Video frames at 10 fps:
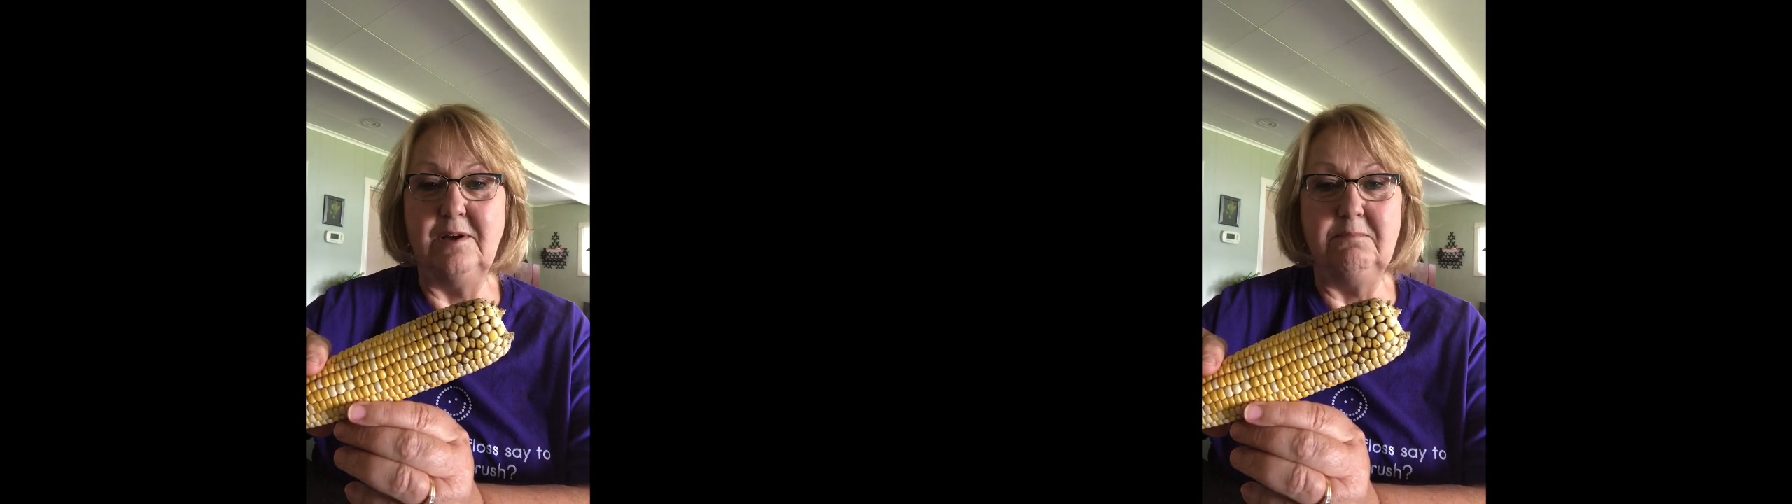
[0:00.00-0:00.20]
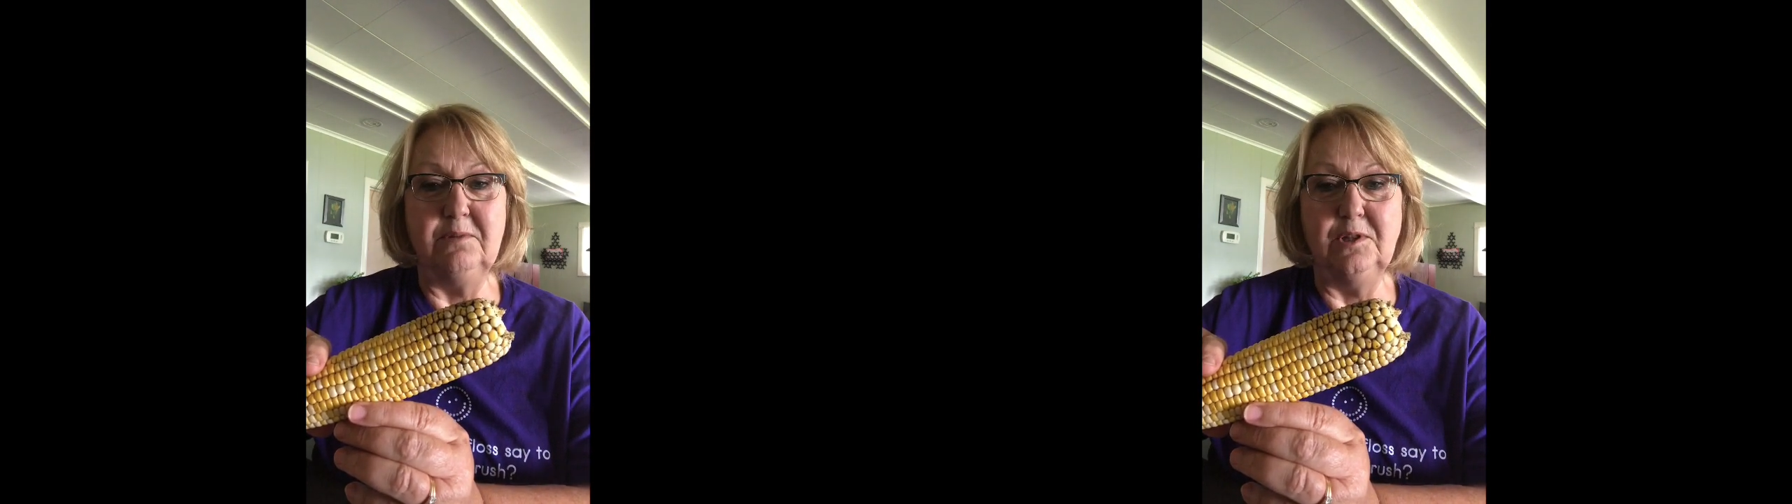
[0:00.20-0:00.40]

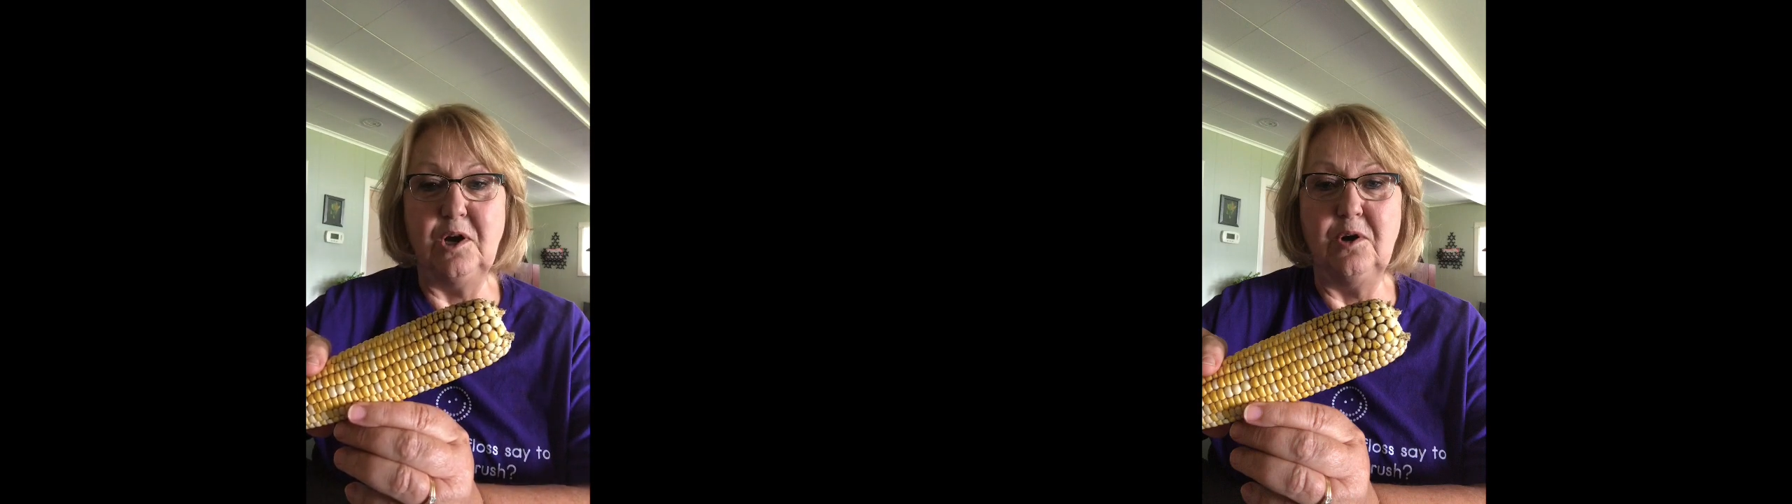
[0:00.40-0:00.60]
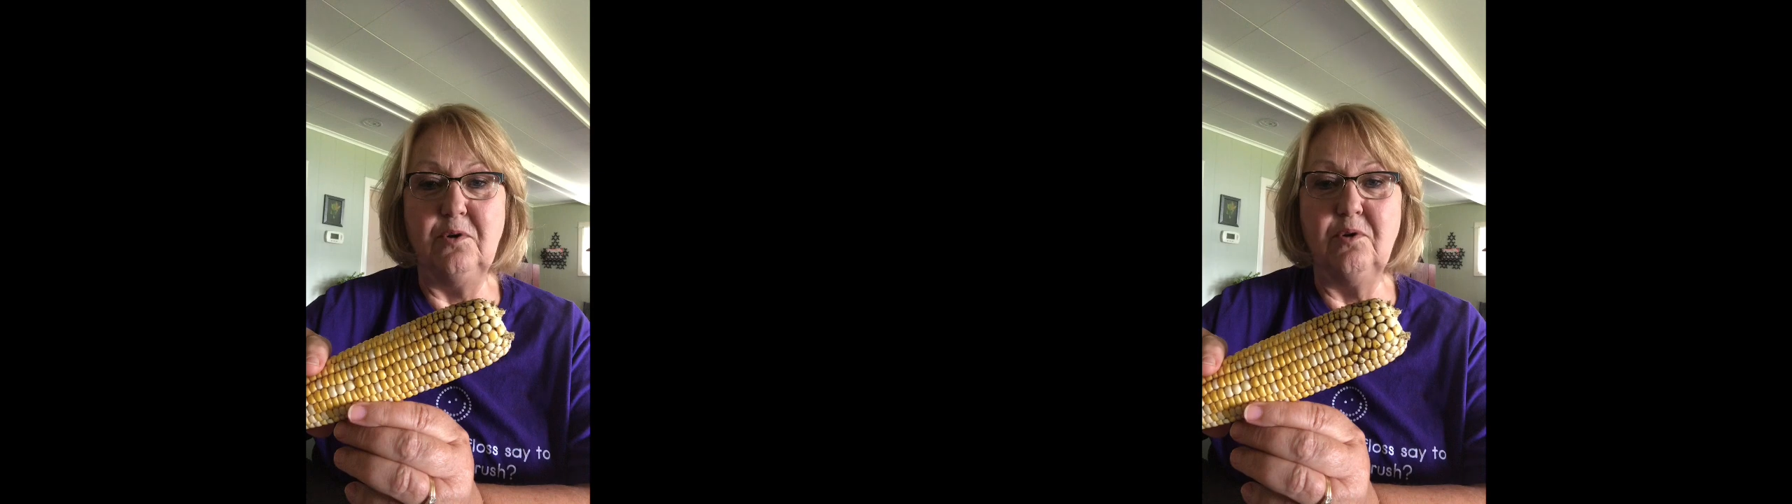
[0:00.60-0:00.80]
them
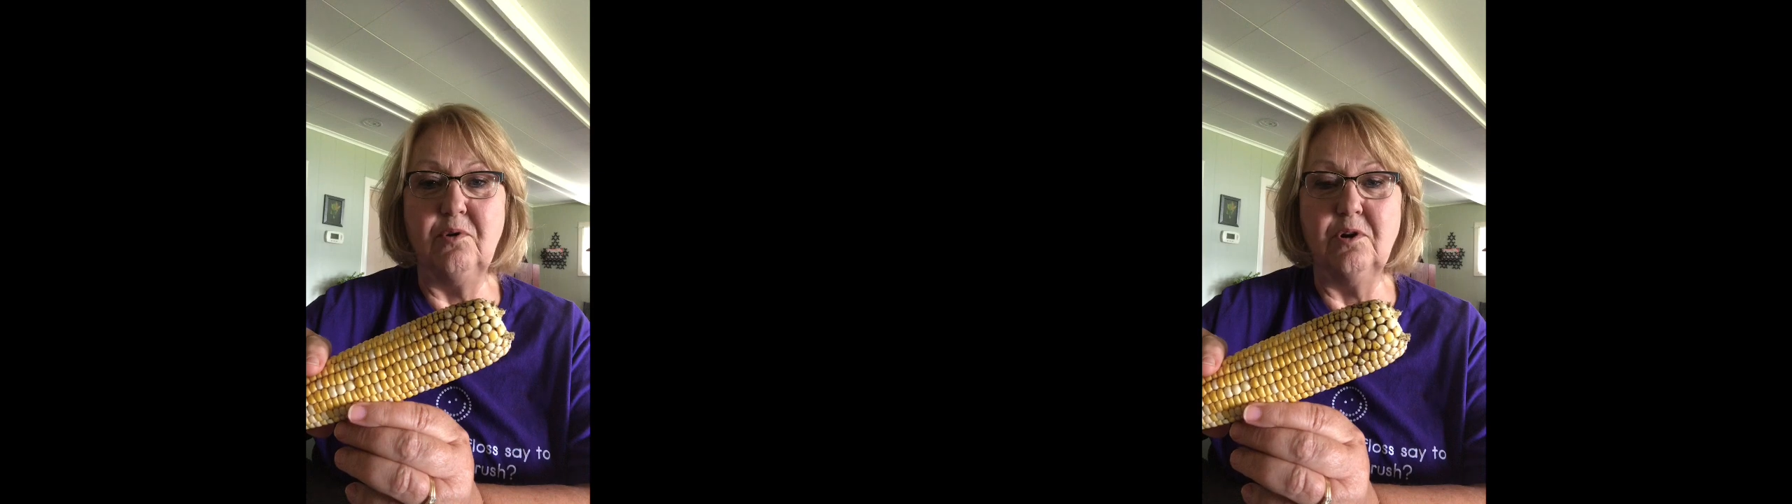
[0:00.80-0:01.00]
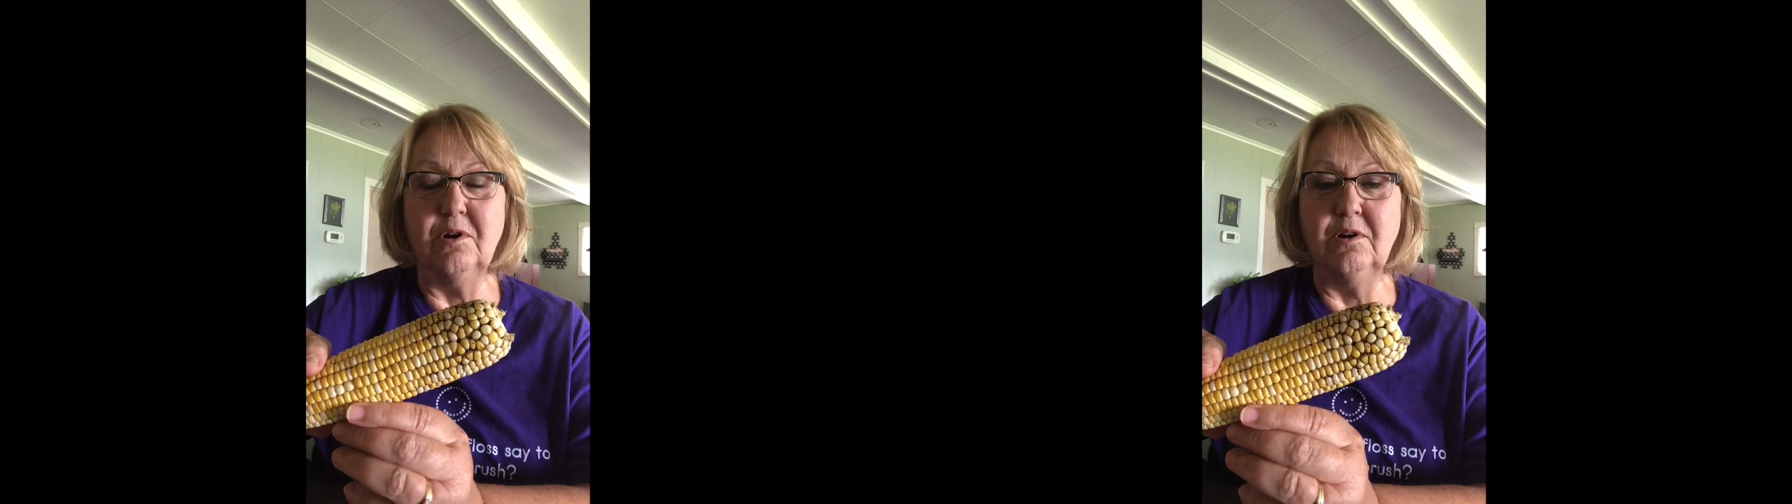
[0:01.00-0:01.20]
below
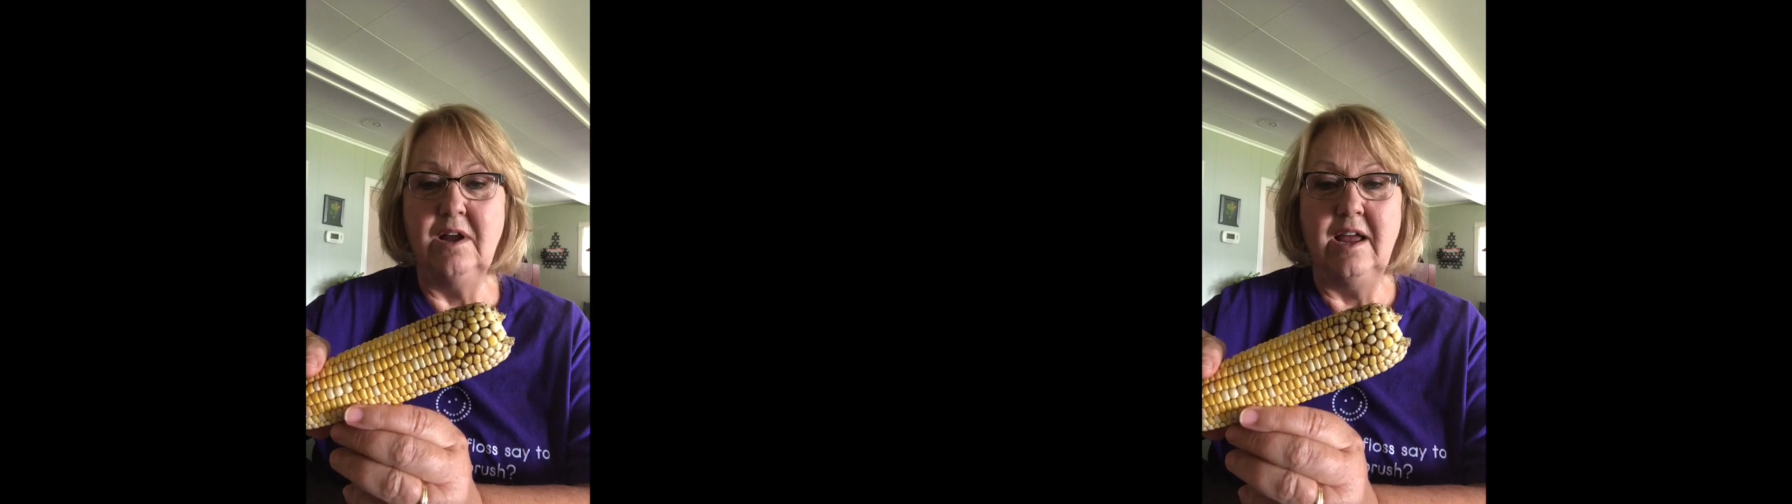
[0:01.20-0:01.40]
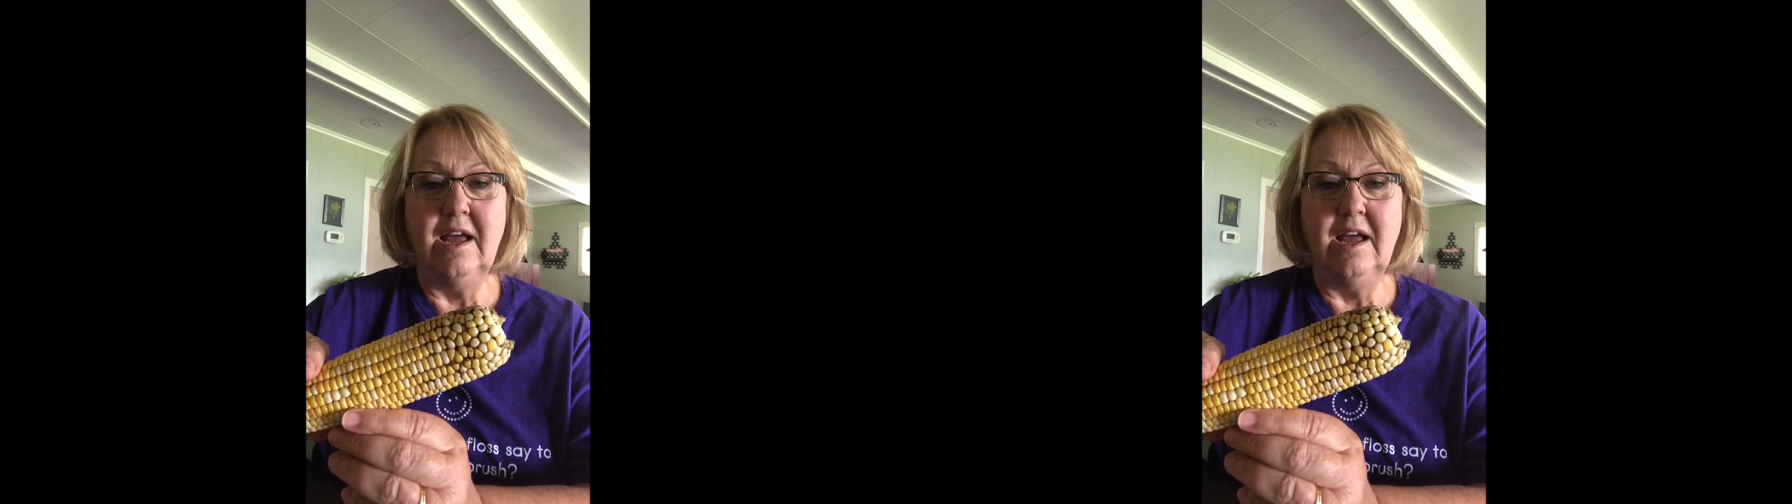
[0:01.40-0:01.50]
or